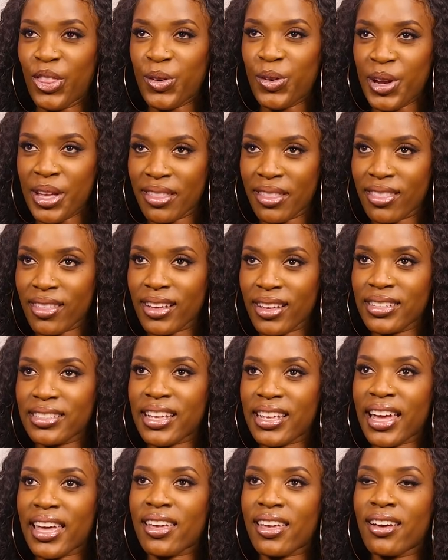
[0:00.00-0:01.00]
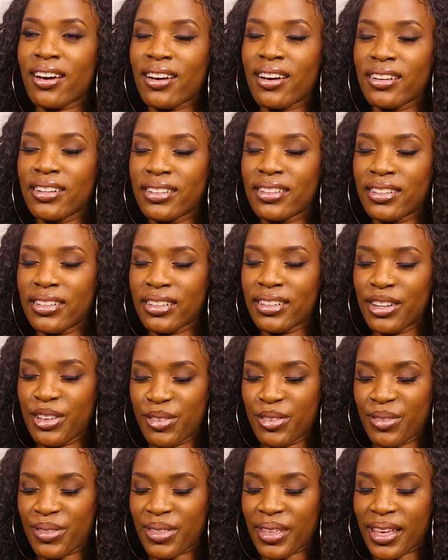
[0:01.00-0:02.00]
3 things I can't
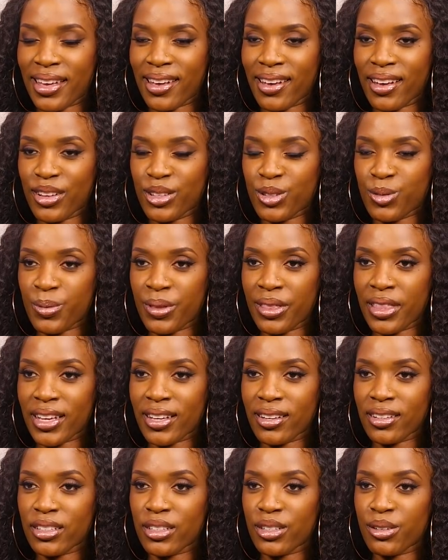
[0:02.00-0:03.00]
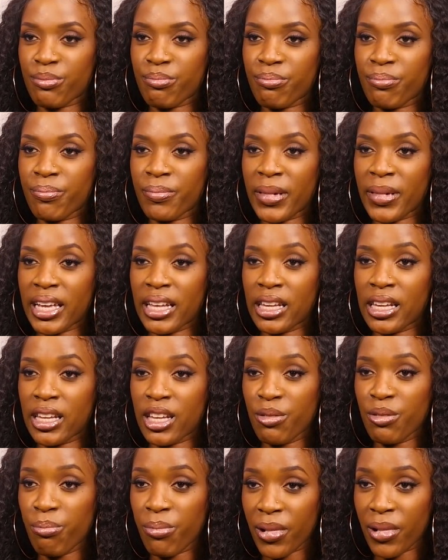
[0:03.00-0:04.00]
leave the house without: my
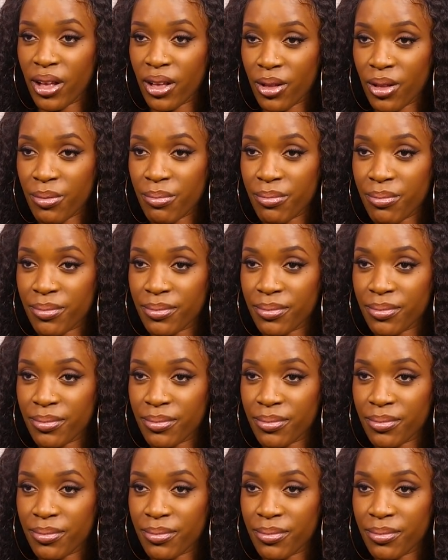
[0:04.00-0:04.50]
lip balm,